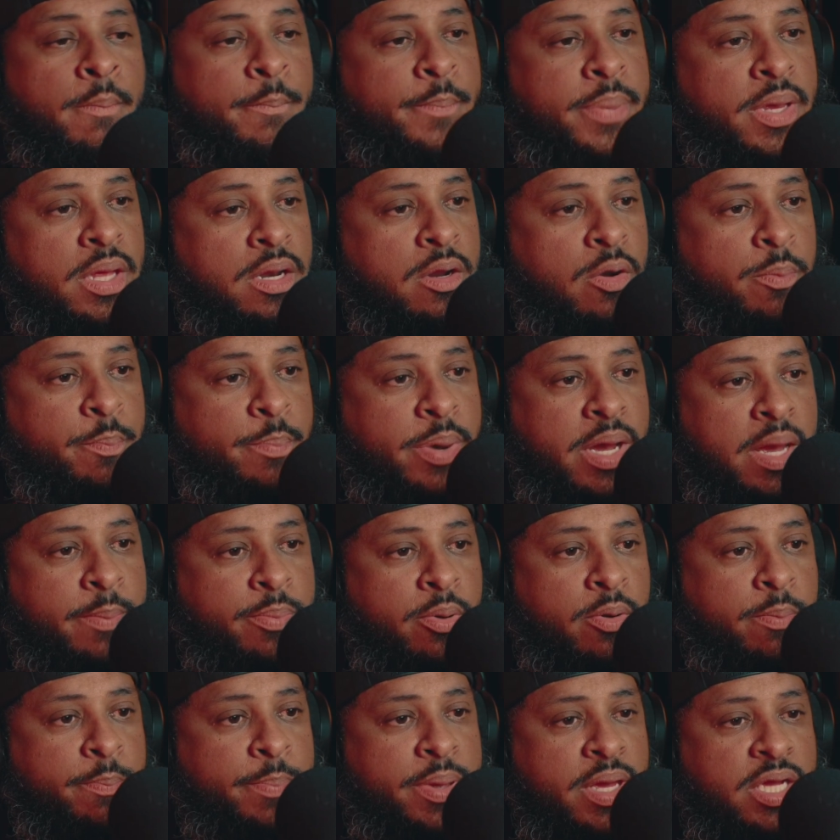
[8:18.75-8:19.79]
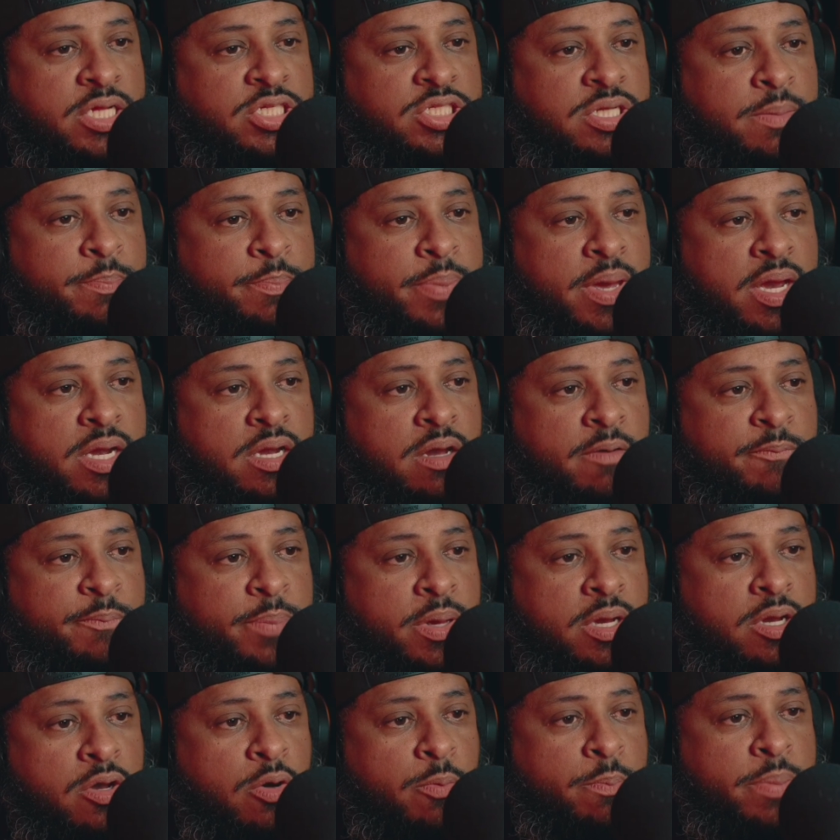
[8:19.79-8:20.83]
Peter Piper picked a peck of
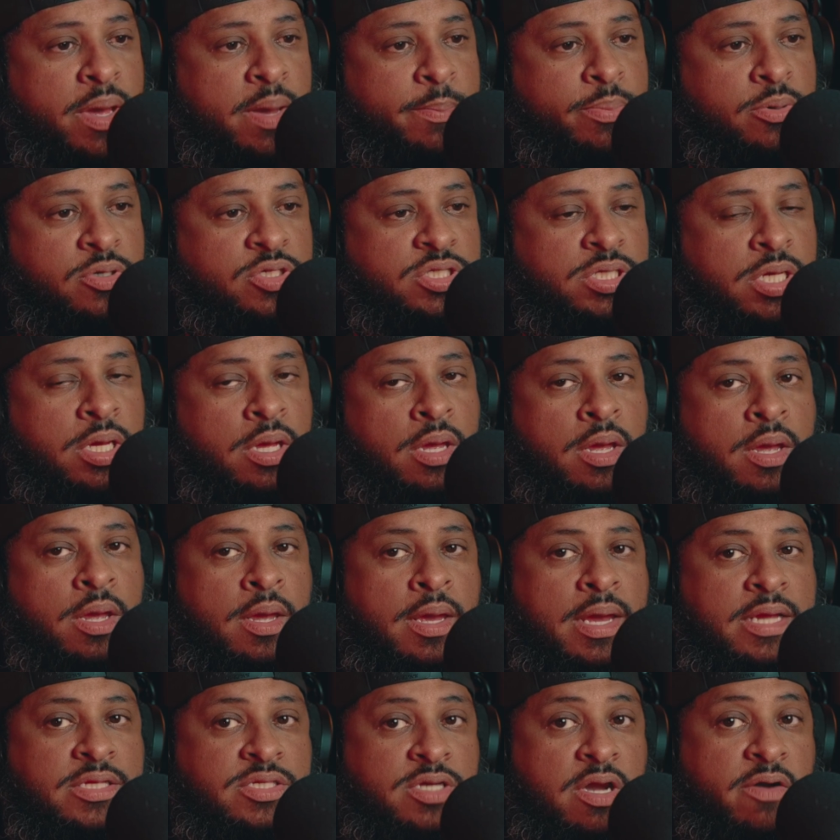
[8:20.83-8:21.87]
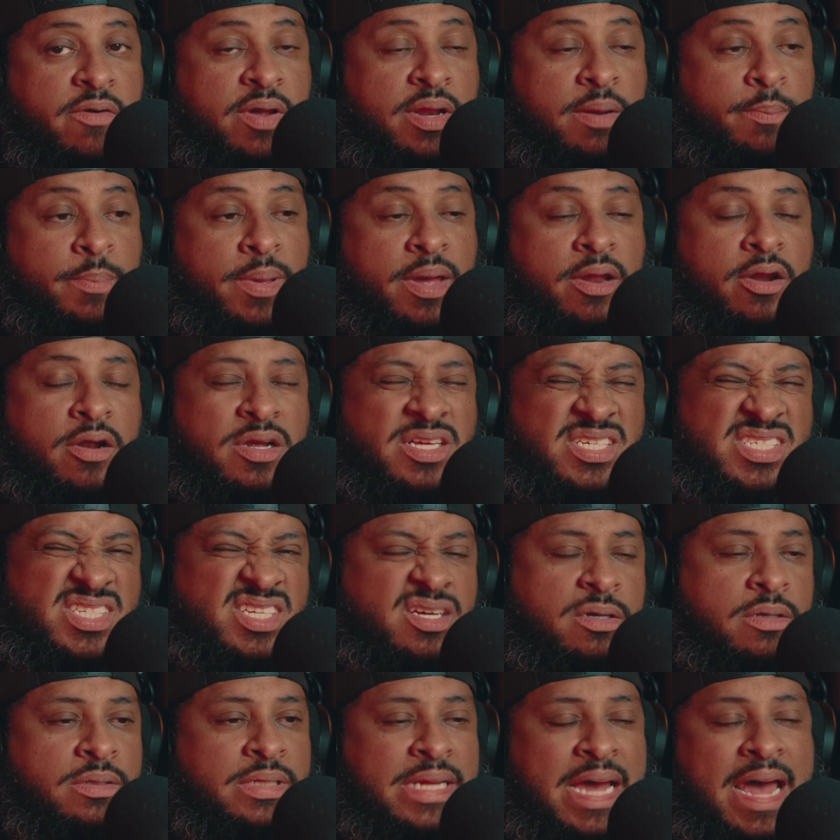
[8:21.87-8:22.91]
pickled peppers. It's already better. It's
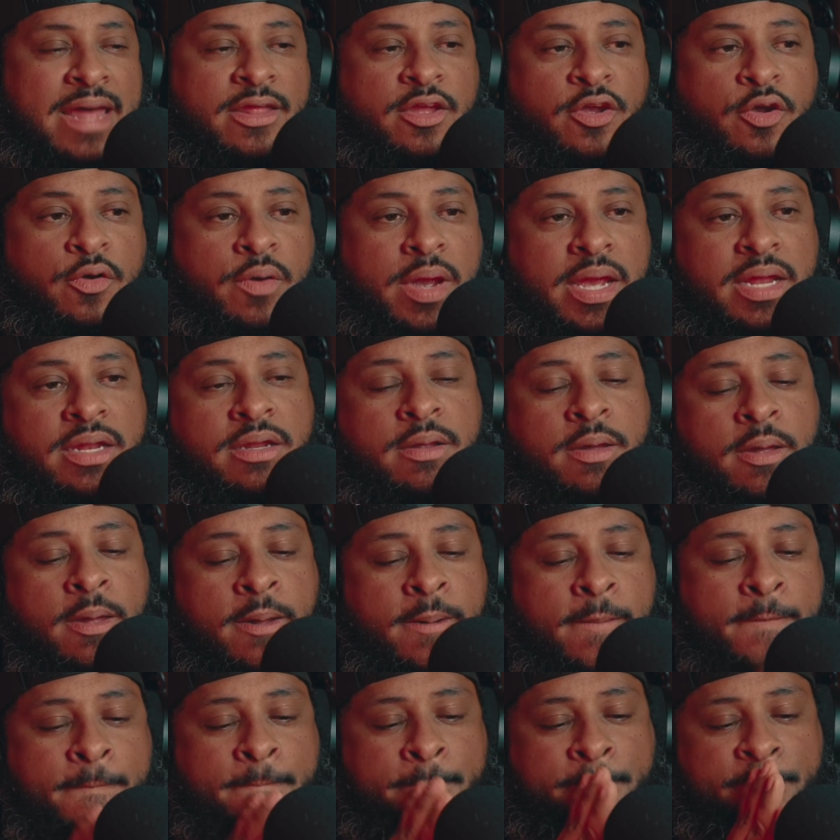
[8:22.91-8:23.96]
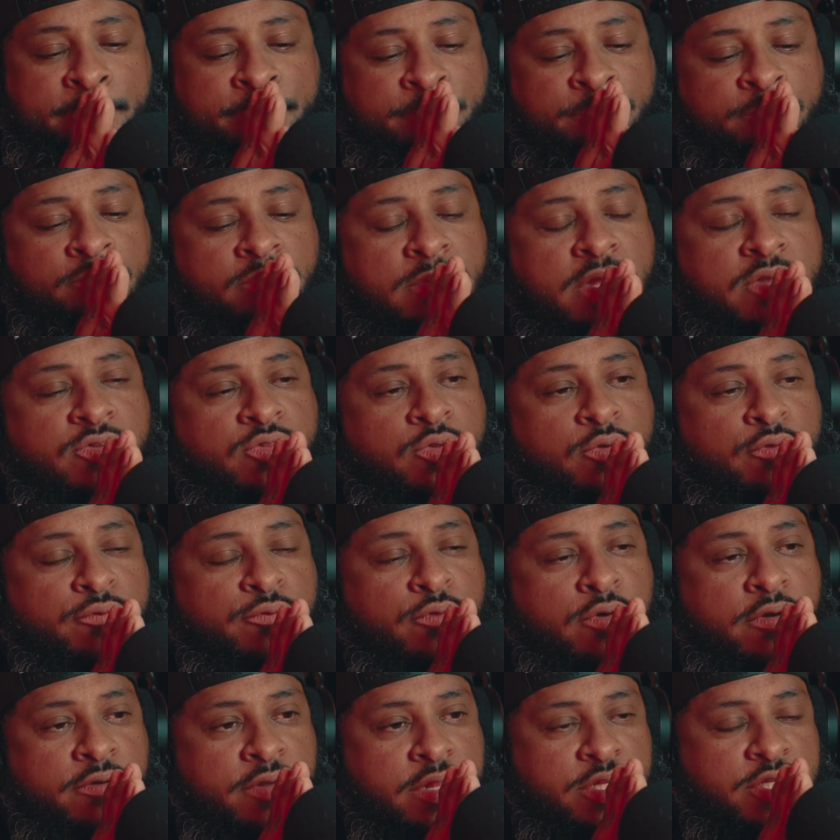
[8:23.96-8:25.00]
still not great. Let's do
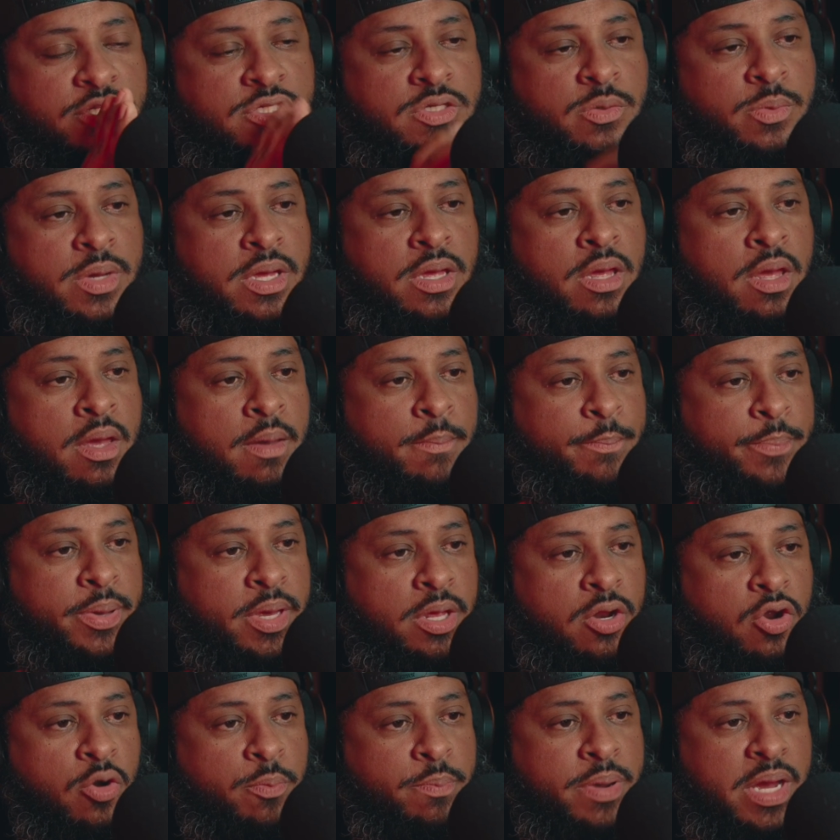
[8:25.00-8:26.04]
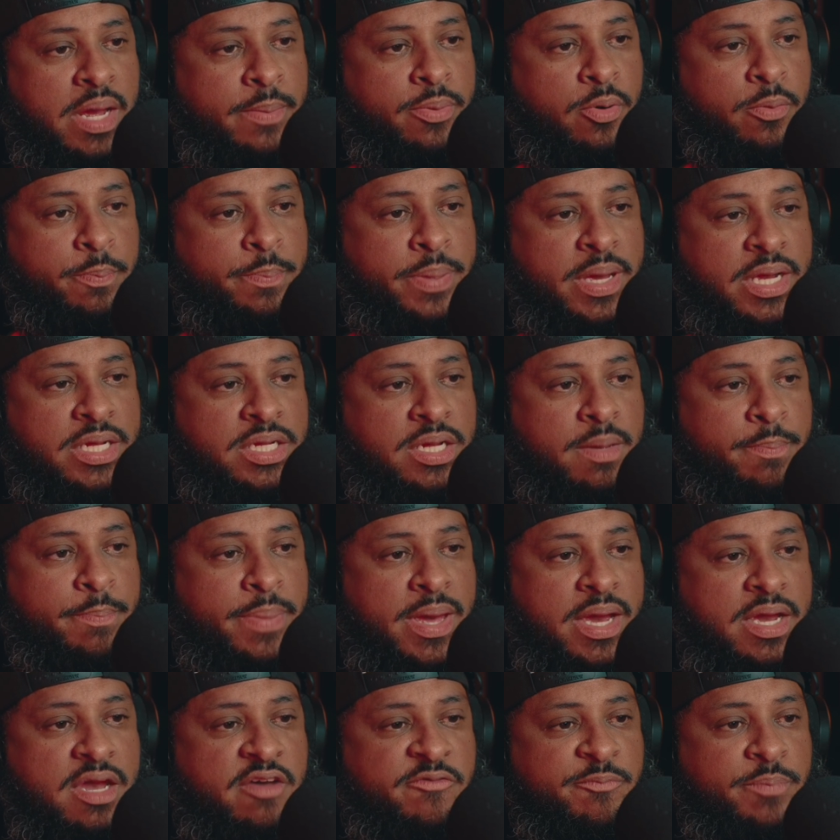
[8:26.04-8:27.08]
4 inches away. Peter Piper picked a
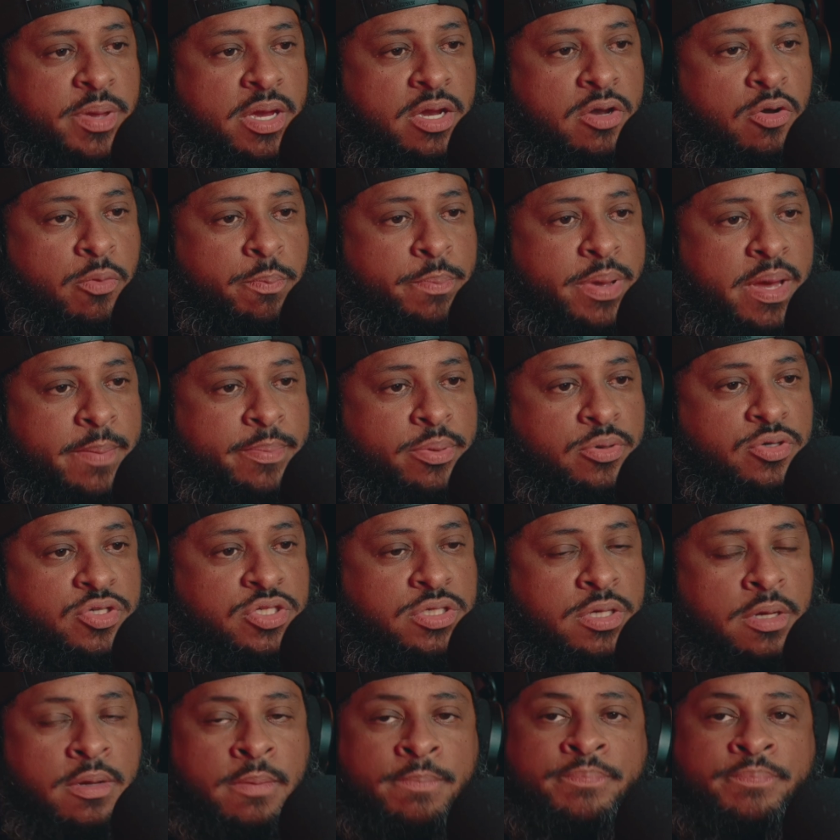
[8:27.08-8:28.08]
peck of pickled peppers.